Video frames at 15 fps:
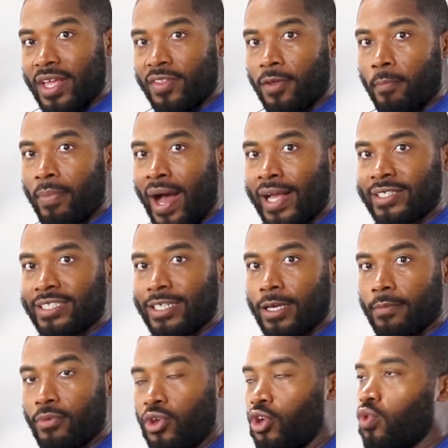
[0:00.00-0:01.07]
and the
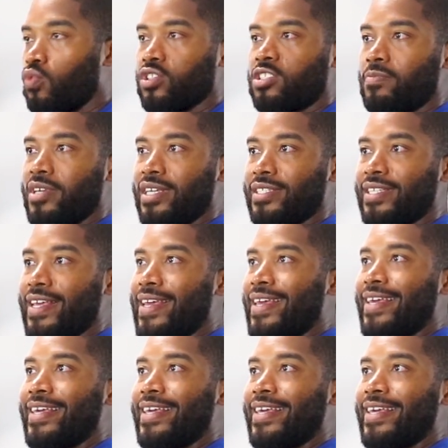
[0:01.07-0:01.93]
bicep, which means